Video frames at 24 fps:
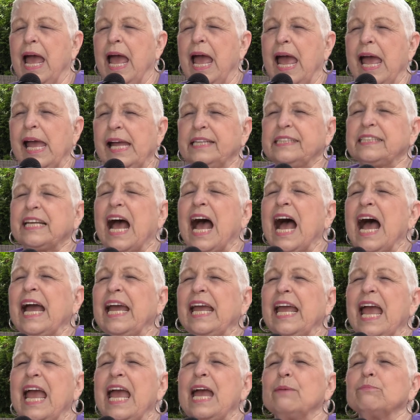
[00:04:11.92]
And
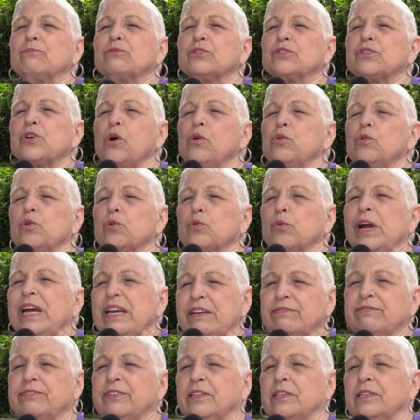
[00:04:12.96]
I am so
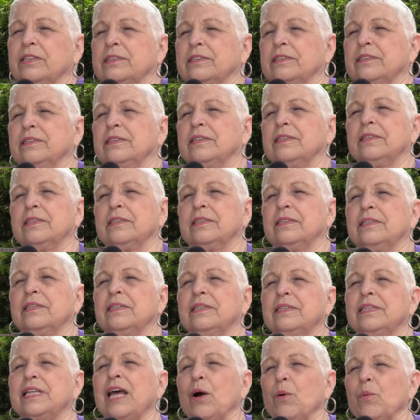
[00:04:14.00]
grateful
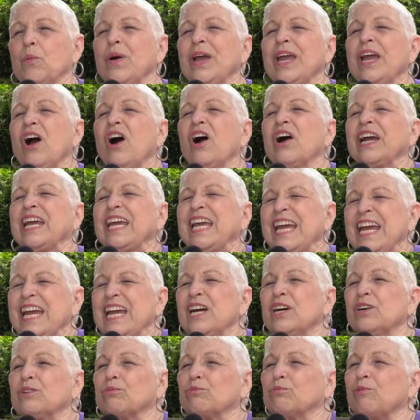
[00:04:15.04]
that we are
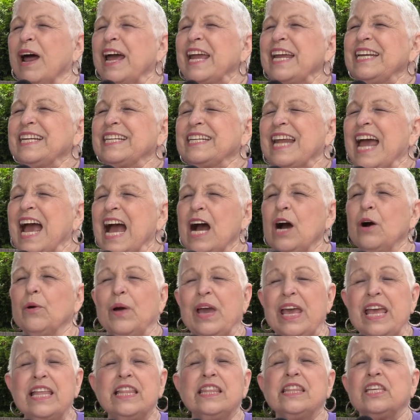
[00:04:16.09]
here right now
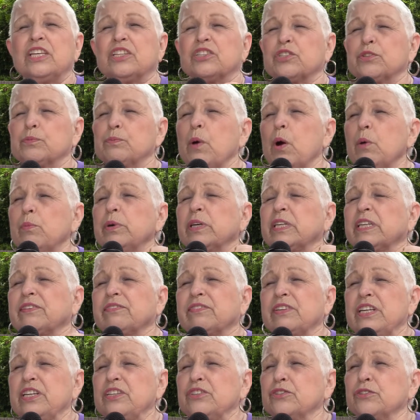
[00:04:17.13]
in this moment
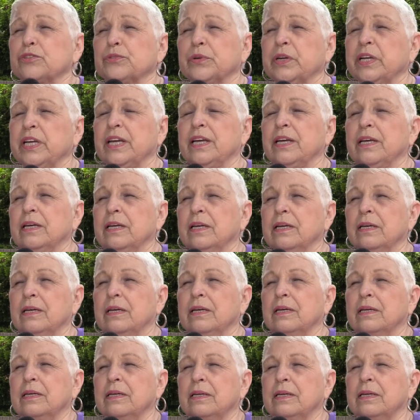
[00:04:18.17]
of history
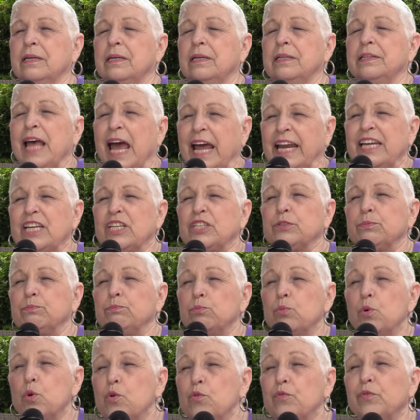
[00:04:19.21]
that is
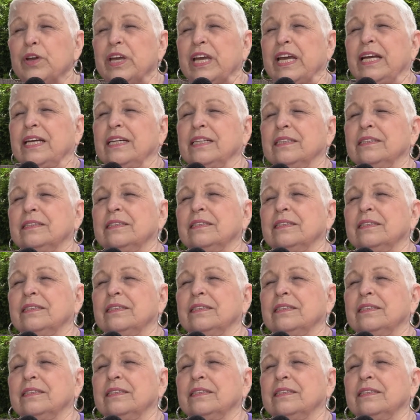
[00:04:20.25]
moving